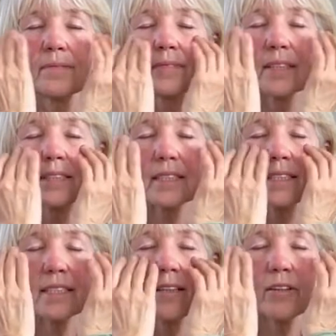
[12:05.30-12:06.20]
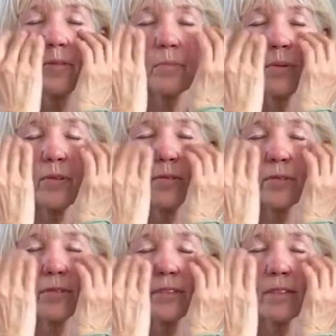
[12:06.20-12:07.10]
There's a slight
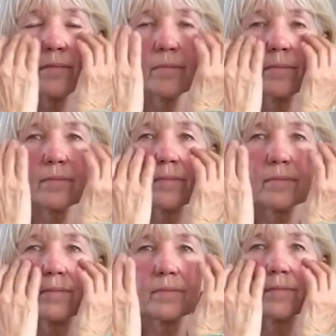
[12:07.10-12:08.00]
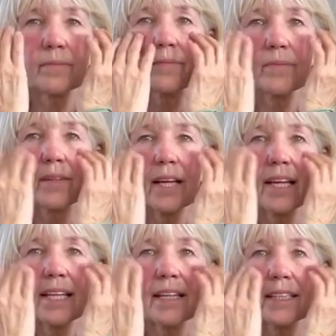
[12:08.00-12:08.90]
pause, and
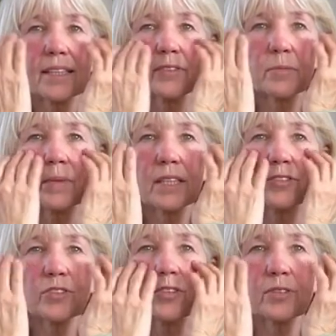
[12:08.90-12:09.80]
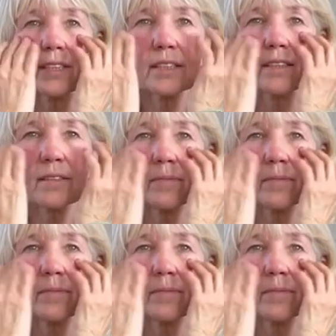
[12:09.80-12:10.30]
that gives me a choice